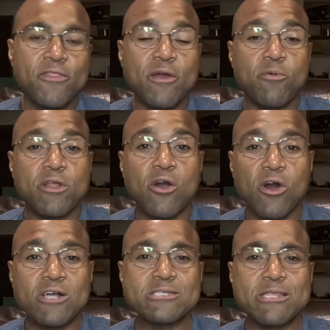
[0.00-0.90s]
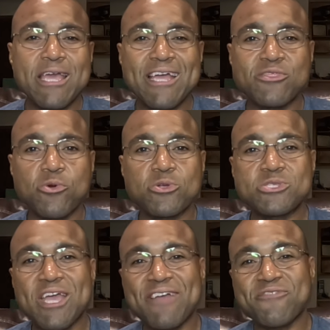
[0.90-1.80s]
that would cause landlords
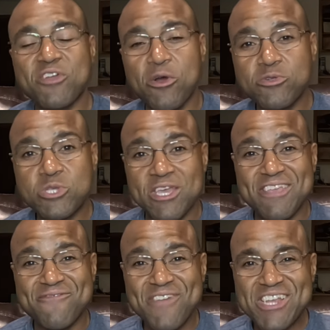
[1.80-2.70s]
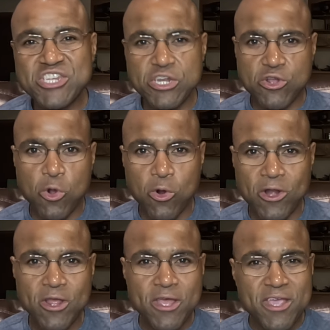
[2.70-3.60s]
to have to go to eviction
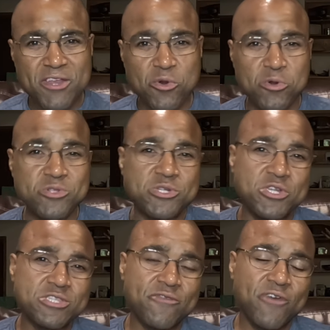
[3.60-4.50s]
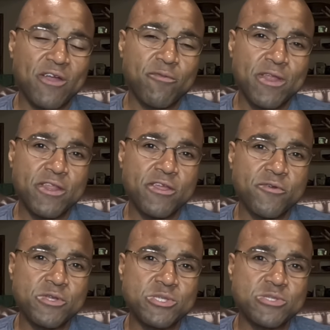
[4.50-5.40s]
court in order to justify rent
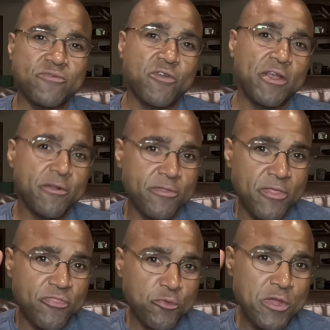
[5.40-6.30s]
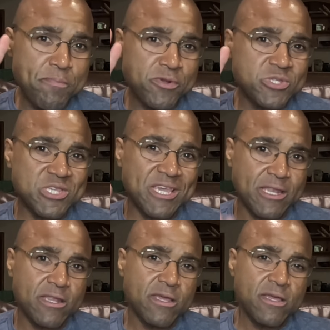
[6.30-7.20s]
increases of greater than
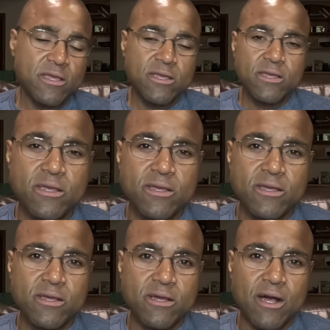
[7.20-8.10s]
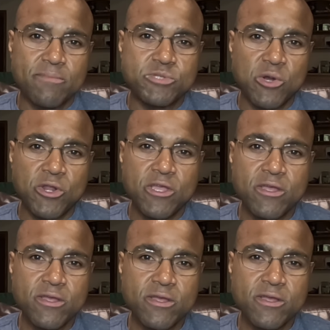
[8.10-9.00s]
3%. I'm Tony,
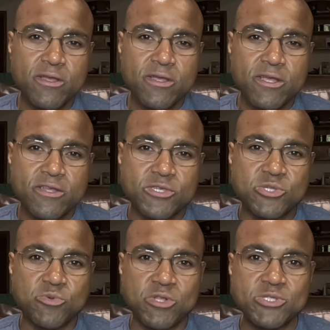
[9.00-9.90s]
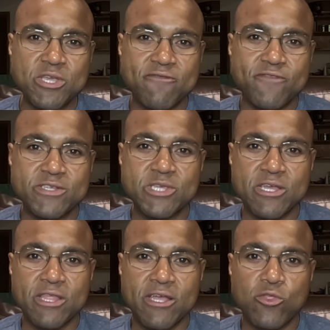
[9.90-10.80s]
and this is Real Estate Investing
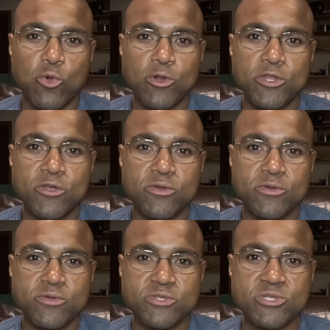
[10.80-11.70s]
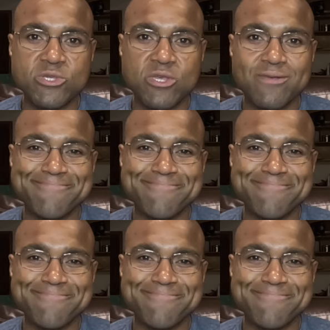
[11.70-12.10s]
and Landlord News.